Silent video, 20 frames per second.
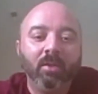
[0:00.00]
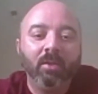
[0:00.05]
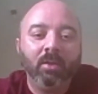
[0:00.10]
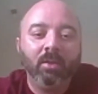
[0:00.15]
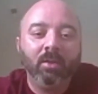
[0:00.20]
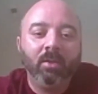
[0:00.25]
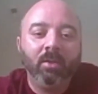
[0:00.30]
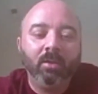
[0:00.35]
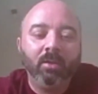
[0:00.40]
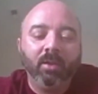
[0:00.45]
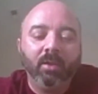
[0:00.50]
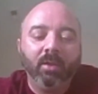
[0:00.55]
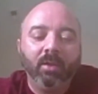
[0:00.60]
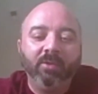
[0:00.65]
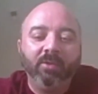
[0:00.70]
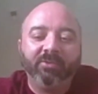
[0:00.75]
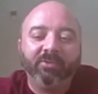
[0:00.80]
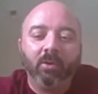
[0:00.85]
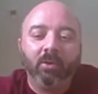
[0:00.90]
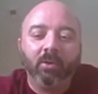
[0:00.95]
Mm-hmm.
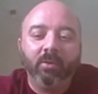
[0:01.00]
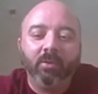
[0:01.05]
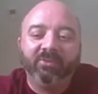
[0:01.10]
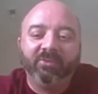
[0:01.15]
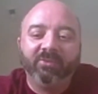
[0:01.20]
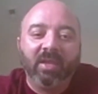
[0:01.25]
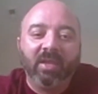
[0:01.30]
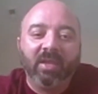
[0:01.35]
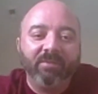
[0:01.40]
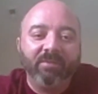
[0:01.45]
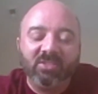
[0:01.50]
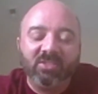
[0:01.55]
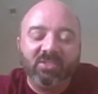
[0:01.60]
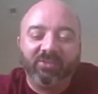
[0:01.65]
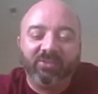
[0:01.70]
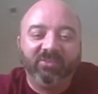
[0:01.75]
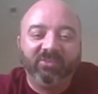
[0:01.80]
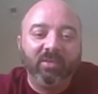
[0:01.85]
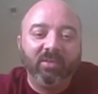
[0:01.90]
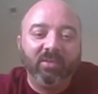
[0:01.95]
So instead of it
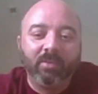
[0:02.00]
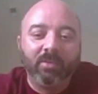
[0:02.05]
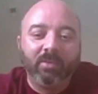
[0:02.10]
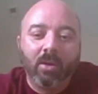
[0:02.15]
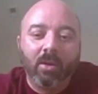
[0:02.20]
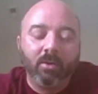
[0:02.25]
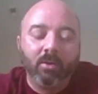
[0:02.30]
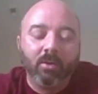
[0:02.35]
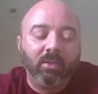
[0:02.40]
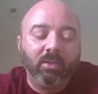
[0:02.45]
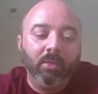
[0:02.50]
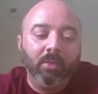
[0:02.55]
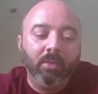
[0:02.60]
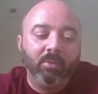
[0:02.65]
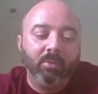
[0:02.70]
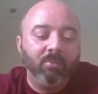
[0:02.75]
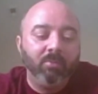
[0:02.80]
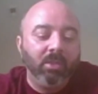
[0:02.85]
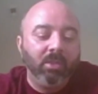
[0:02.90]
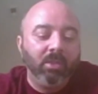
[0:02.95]
just sitting there and
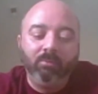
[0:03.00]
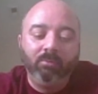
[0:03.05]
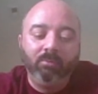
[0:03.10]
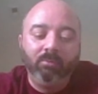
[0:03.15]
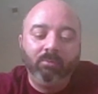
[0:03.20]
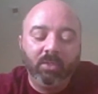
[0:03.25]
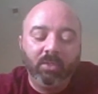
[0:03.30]
keeping me,